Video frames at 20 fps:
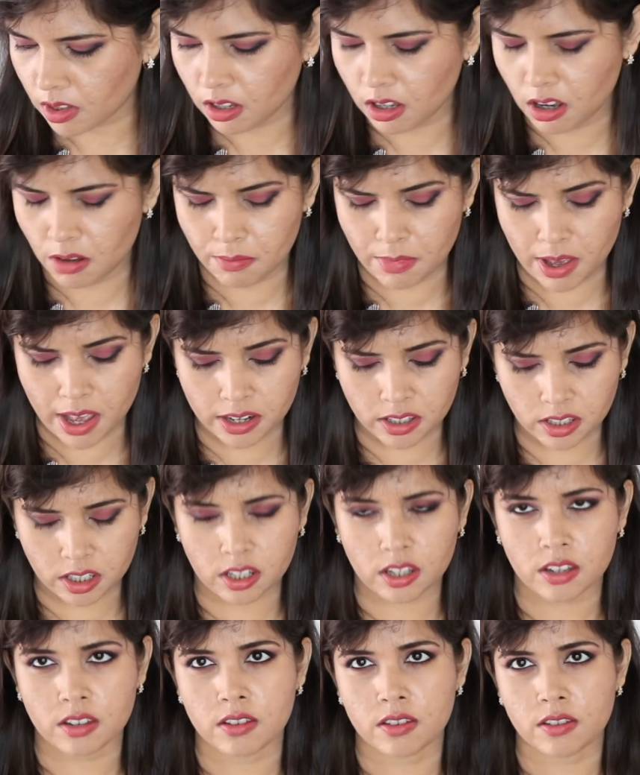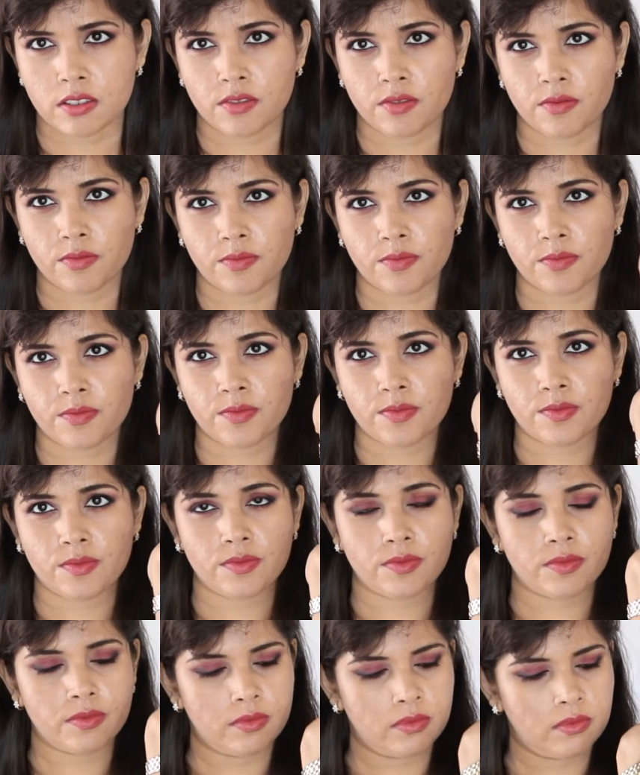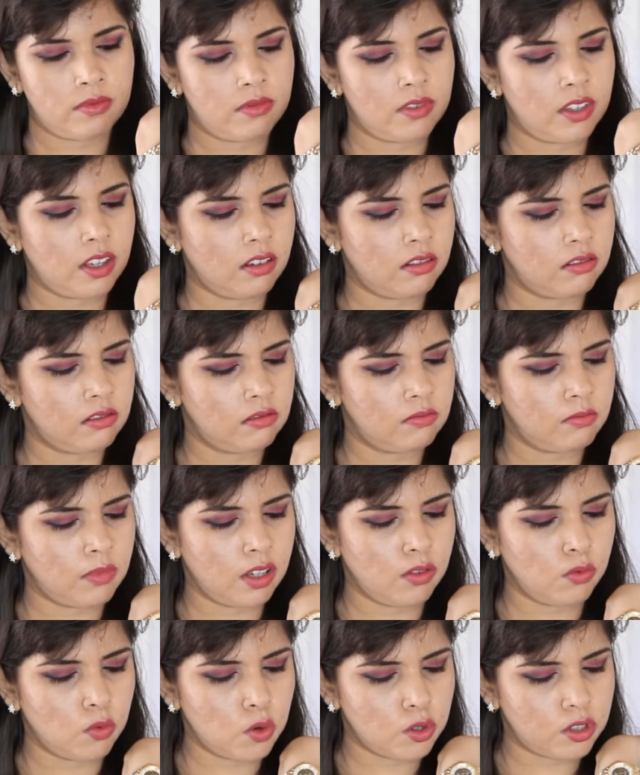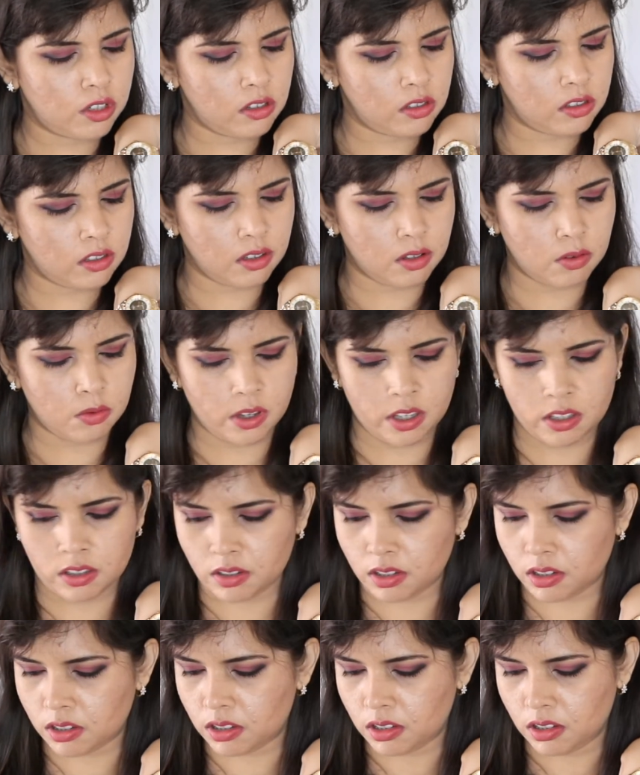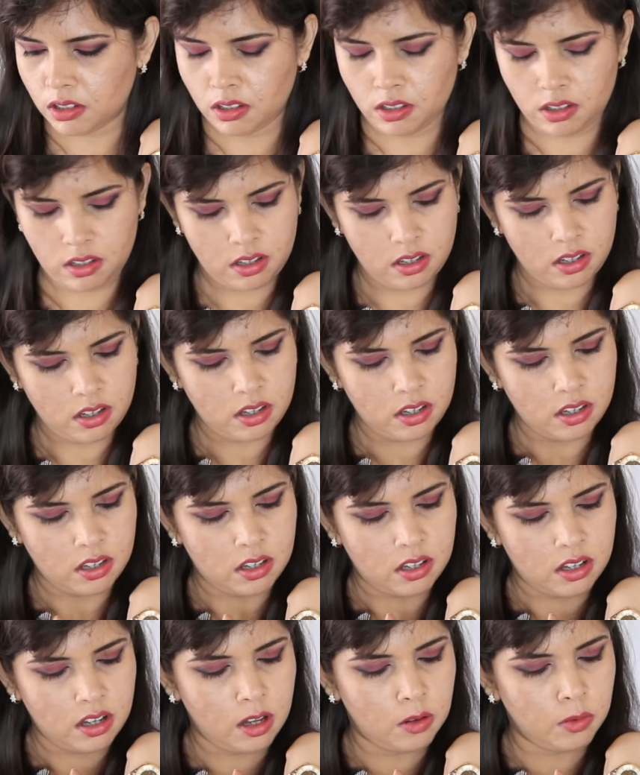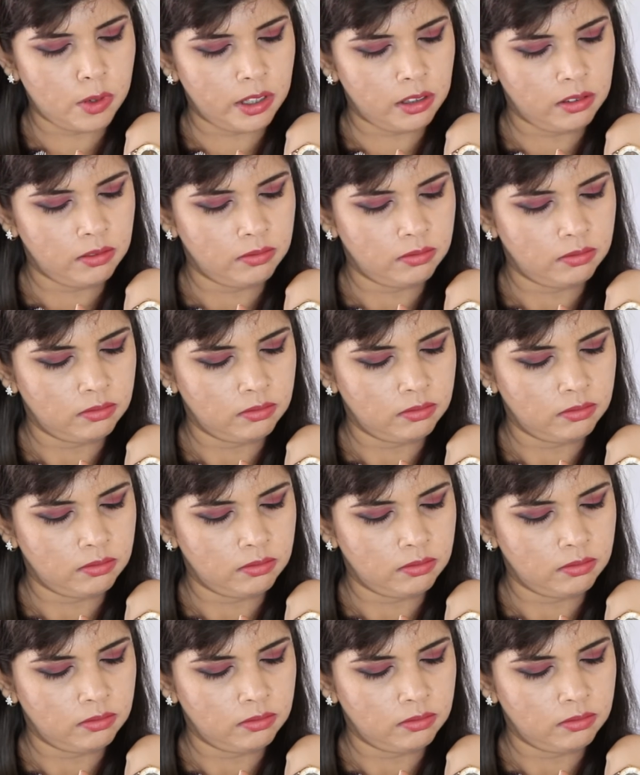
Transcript: a matte there, my watch isn't the wasted. Oh well.